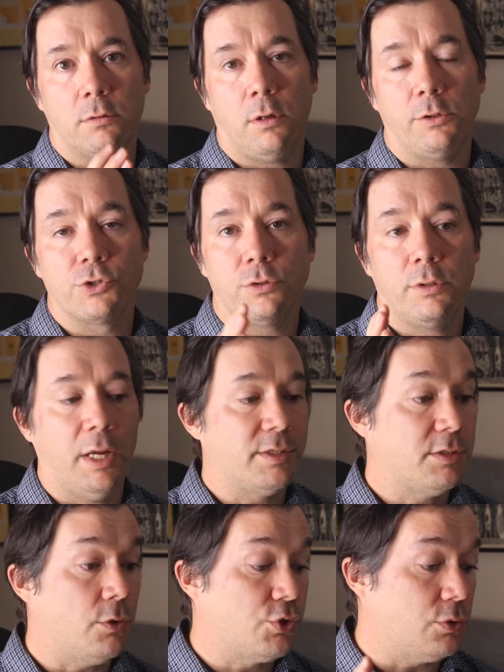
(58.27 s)
cultural, and
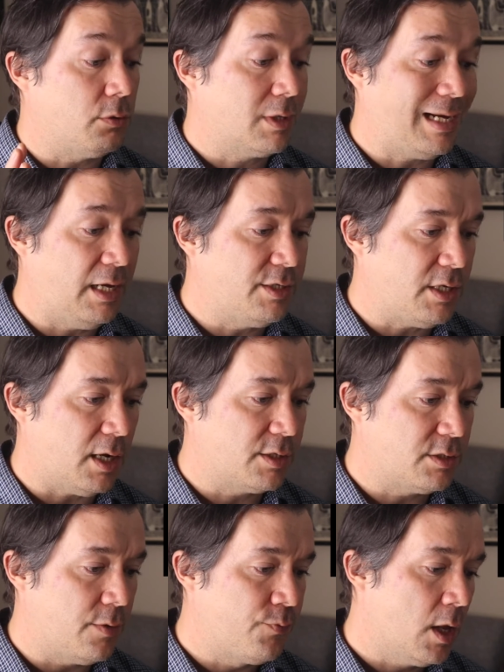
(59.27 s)
social
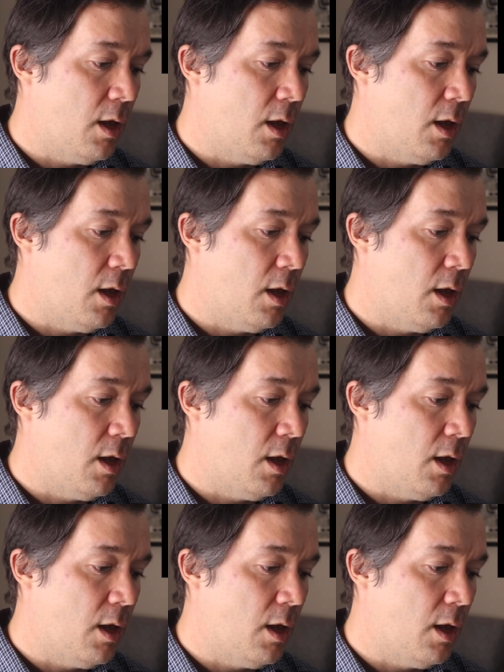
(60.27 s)
context.